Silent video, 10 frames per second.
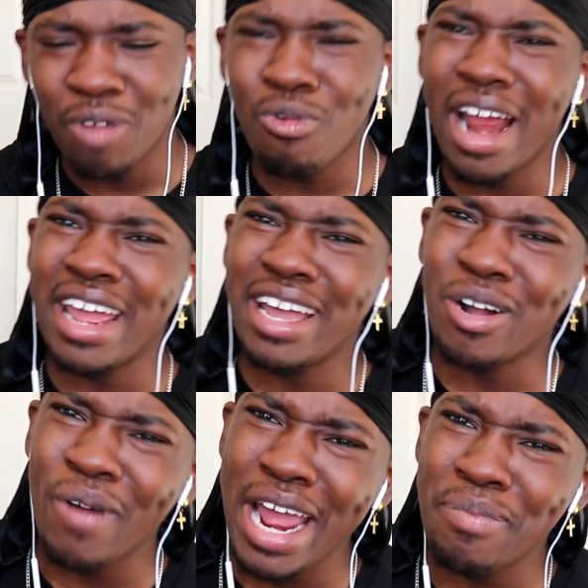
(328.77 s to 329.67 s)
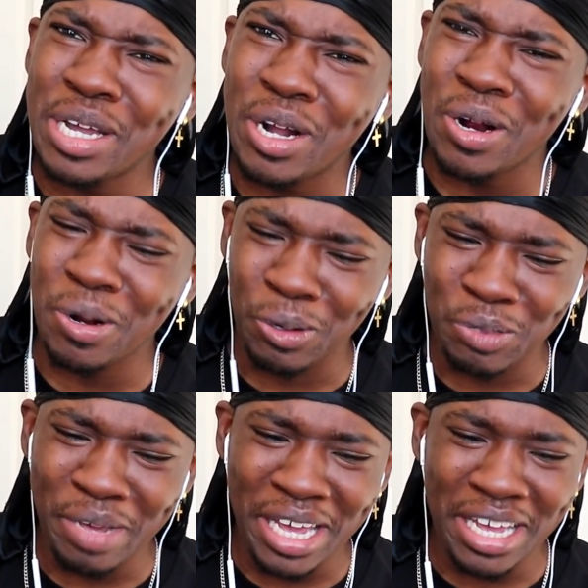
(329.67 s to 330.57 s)
Right, and grabbing
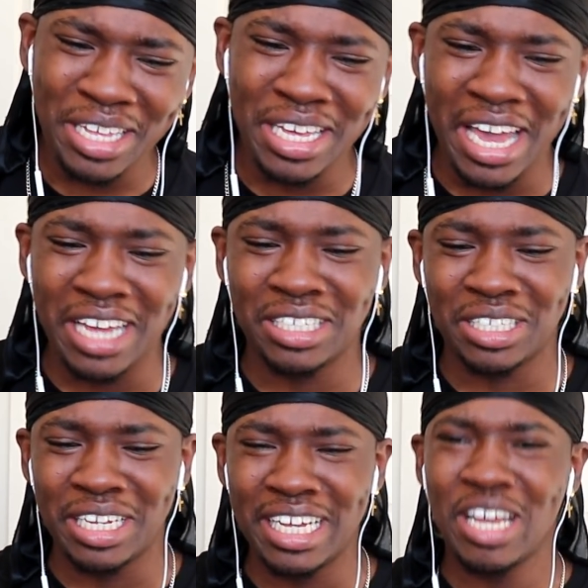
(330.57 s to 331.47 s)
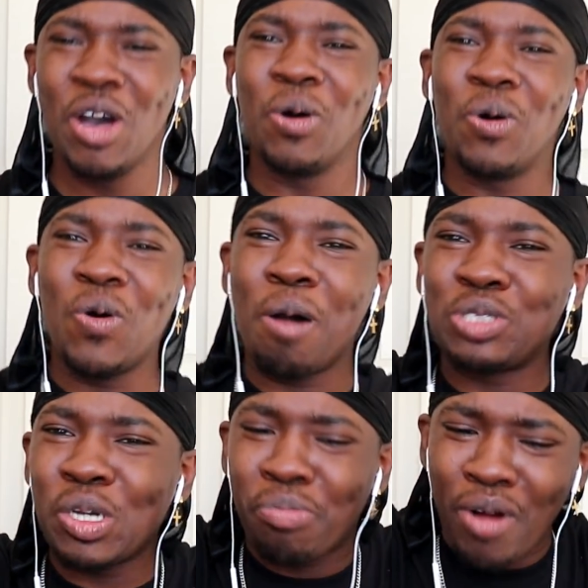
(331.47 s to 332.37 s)
girls, man. You ain't slick. Oh, I'm
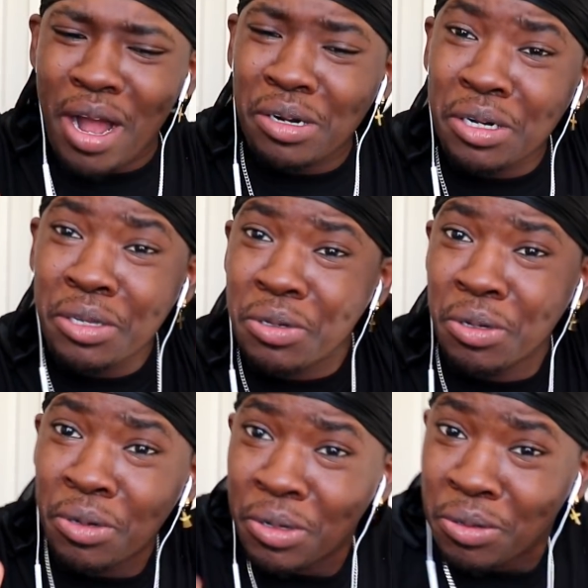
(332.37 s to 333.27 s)
so proud of you.